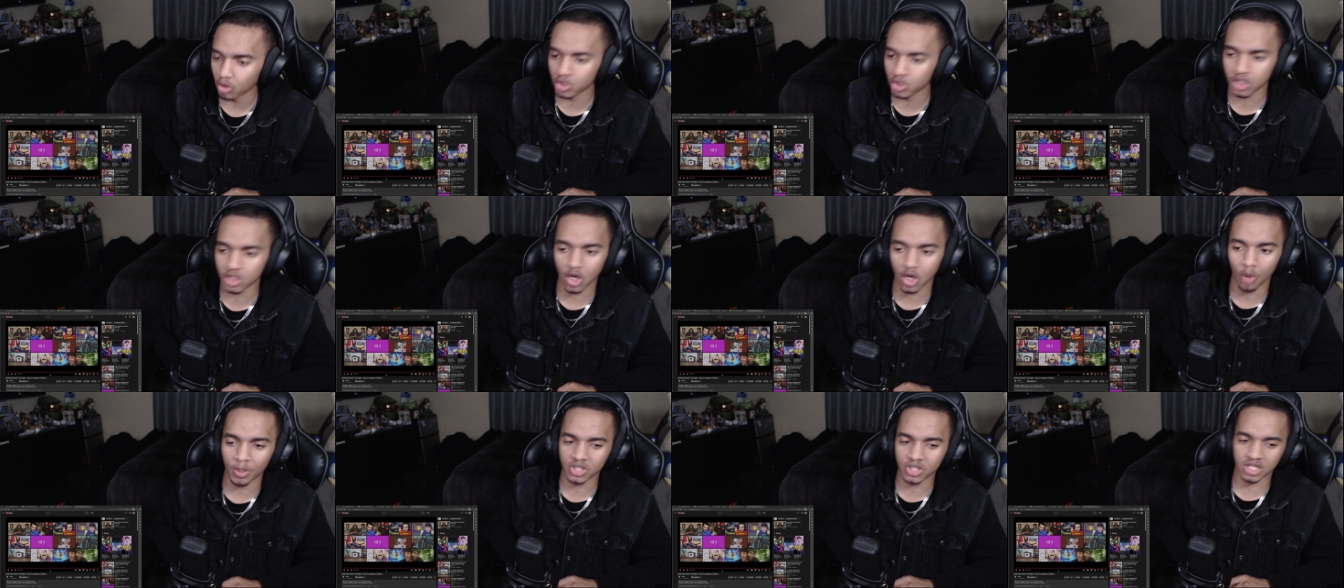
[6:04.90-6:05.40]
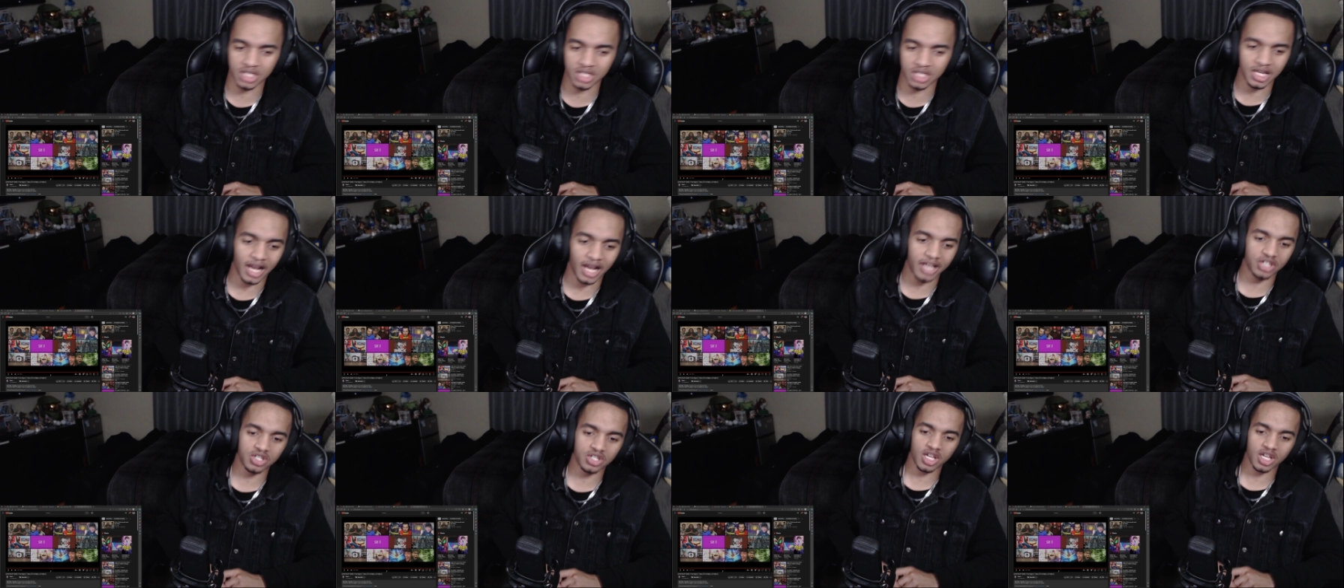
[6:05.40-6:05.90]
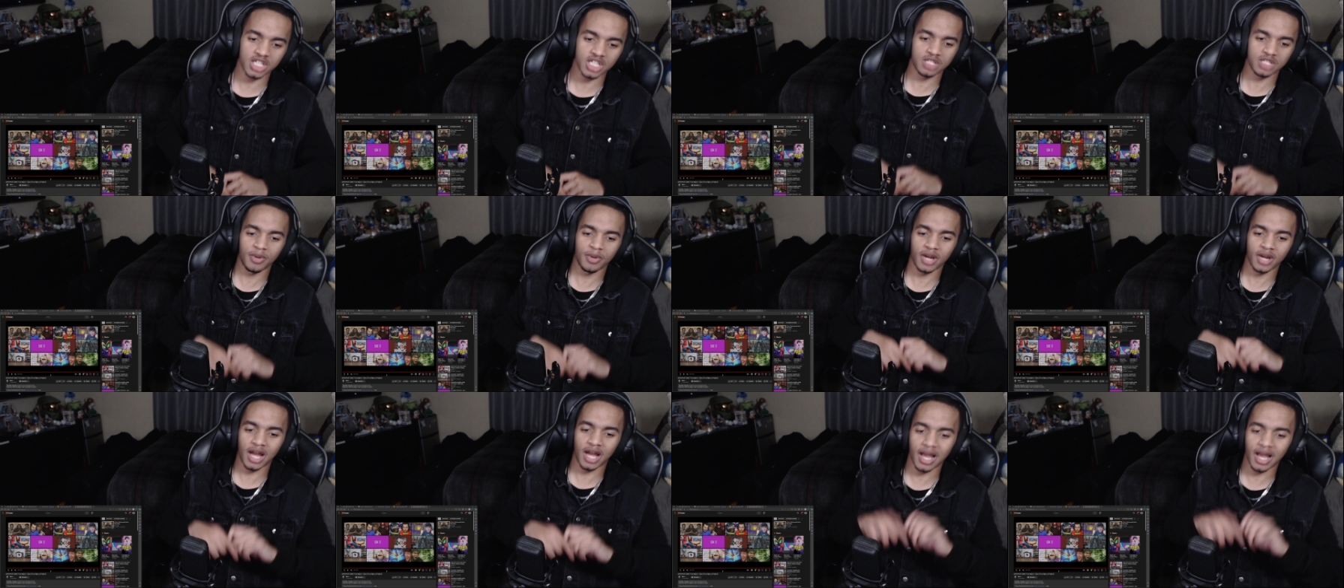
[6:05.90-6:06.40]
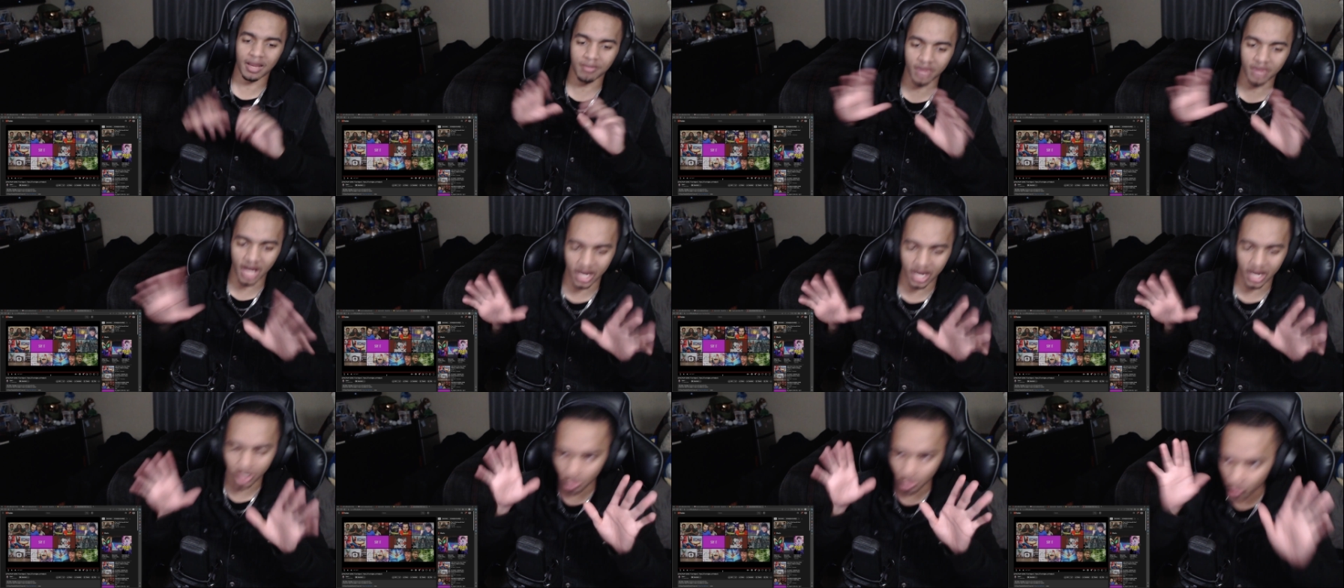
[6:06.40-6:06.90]
so much to digest, but I'm
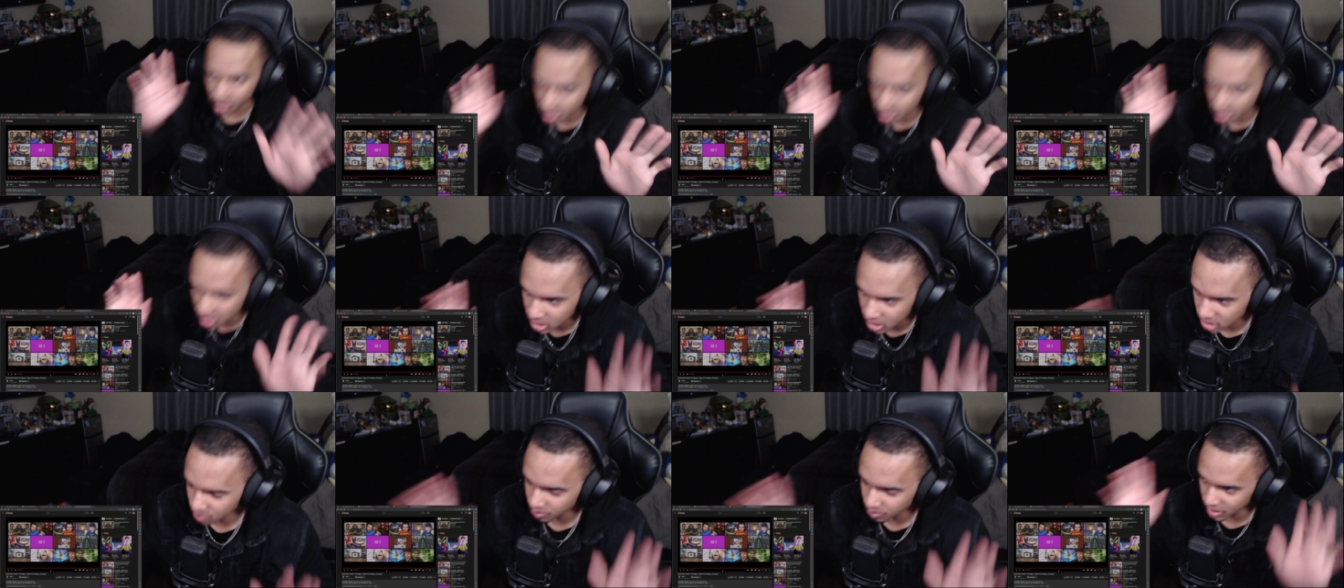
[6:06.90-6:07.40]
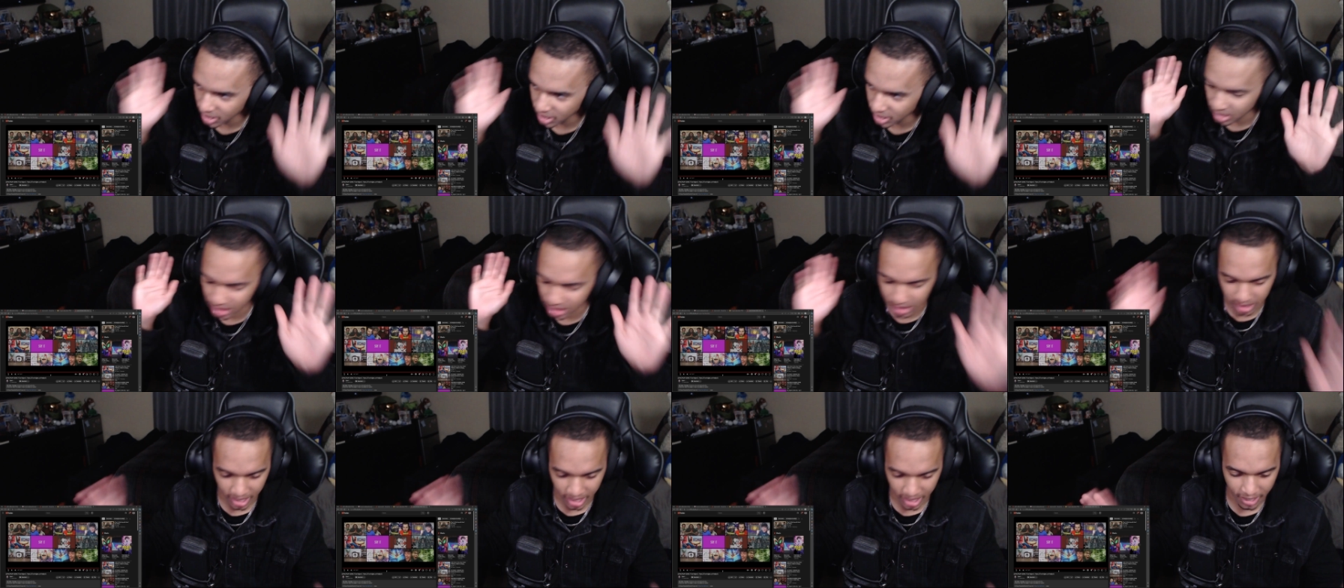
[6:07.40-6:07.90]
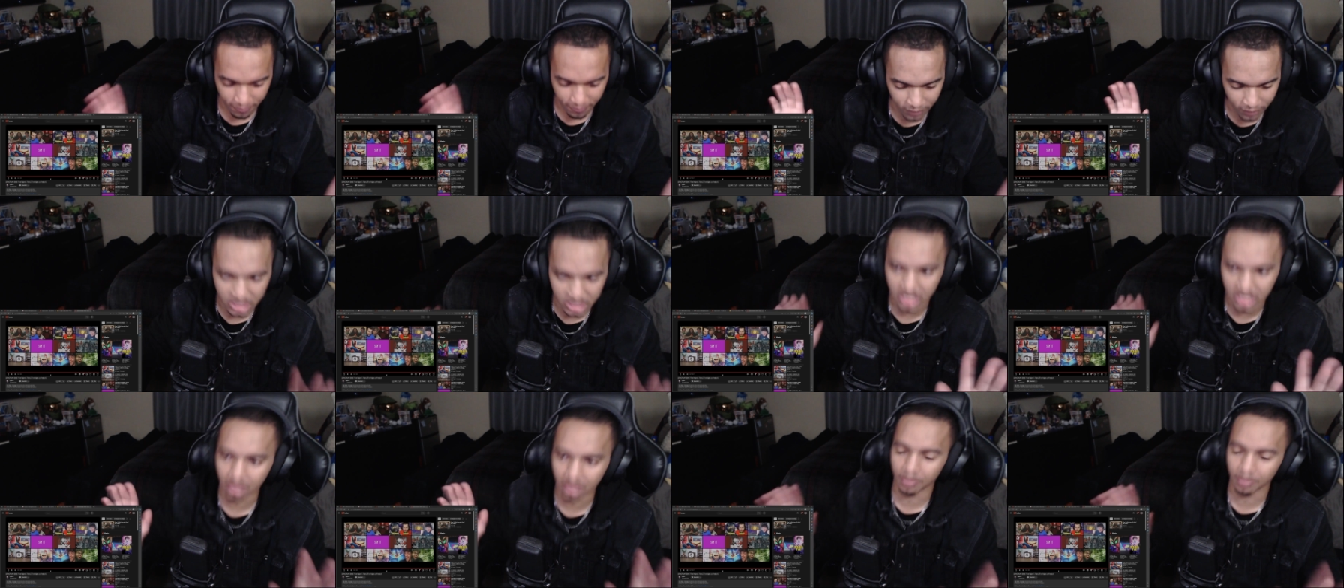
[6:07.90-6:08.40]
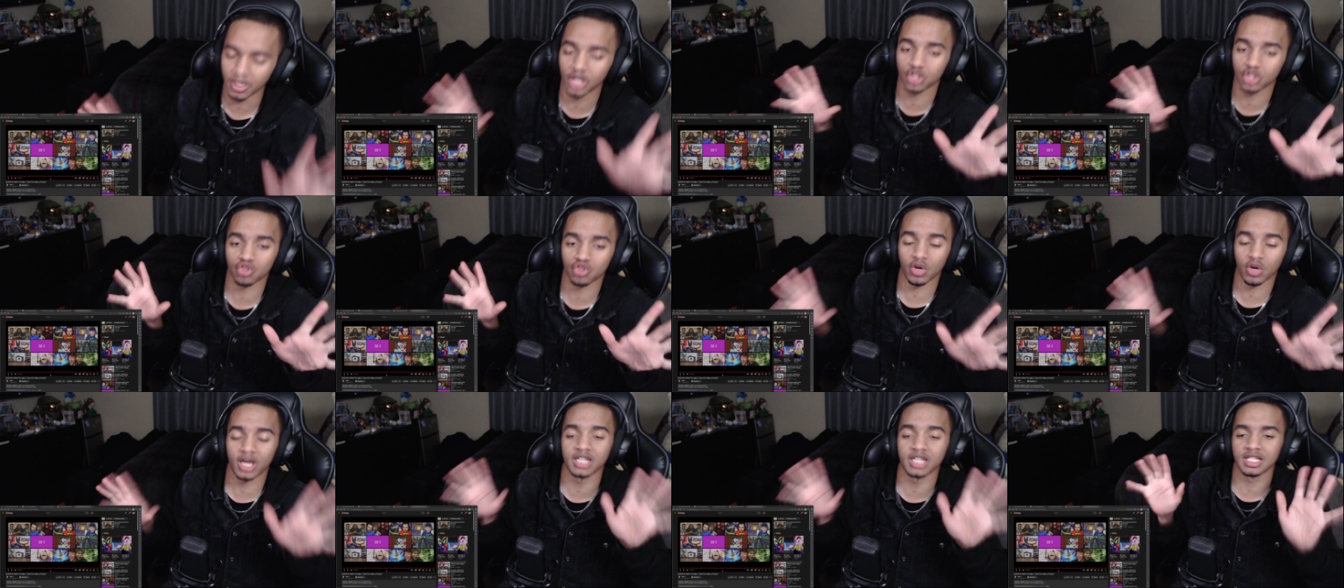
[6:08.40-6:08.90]
not going to spend 15 minutes
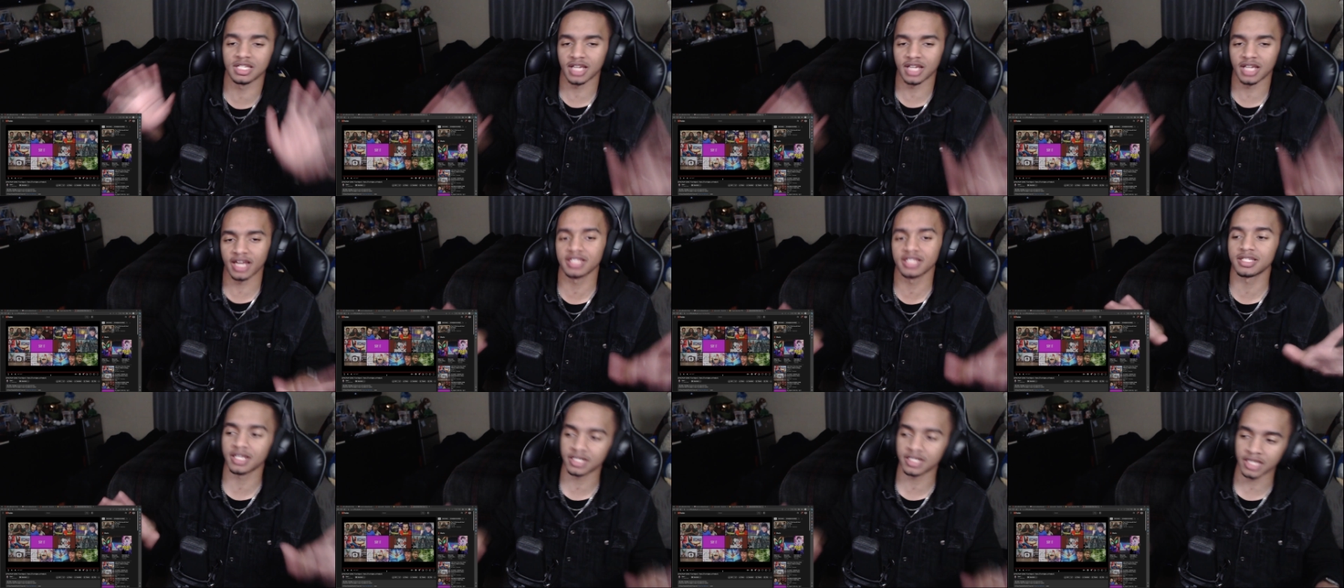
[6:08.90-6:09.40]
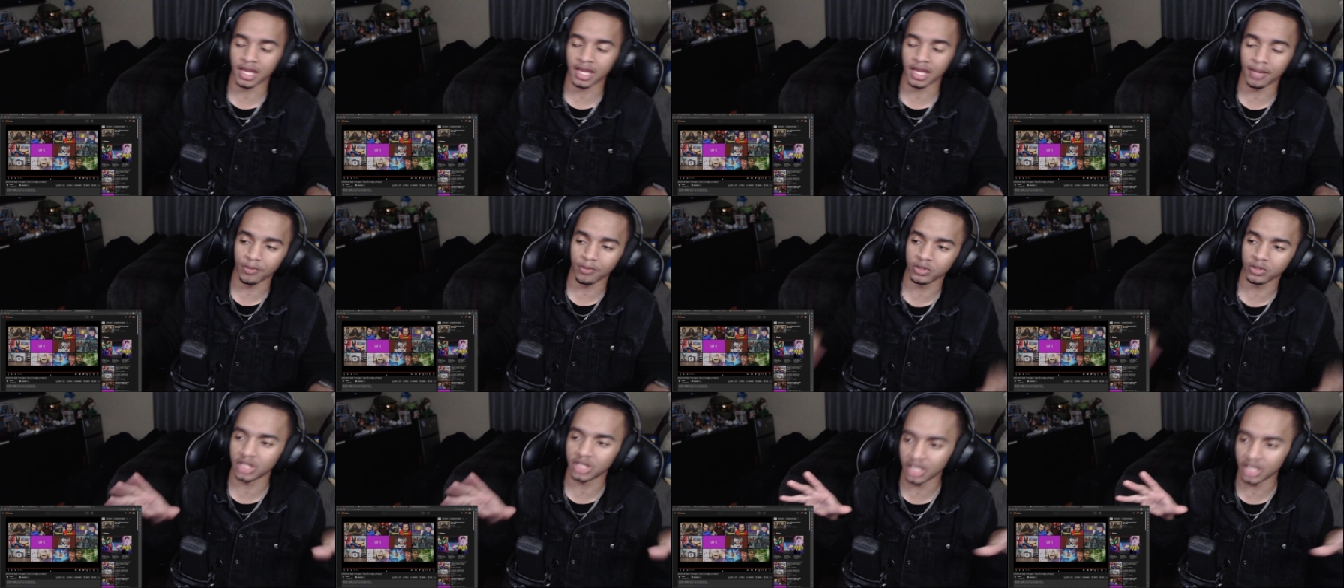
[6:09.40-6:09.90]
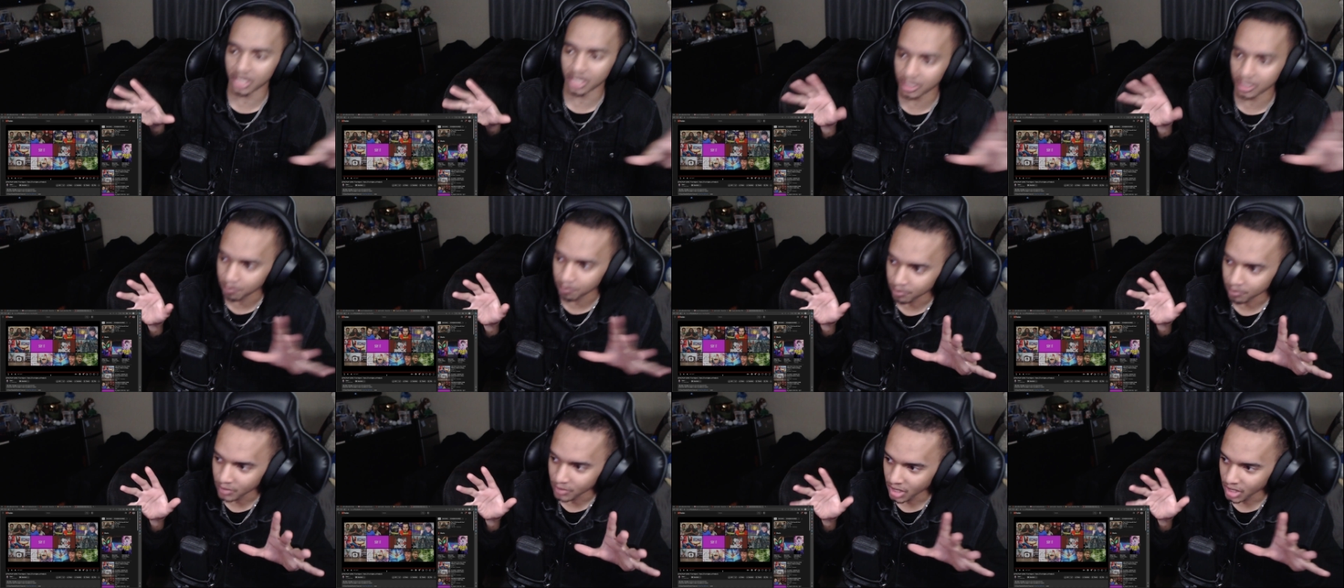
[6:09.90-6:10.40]
trying to dissect everything.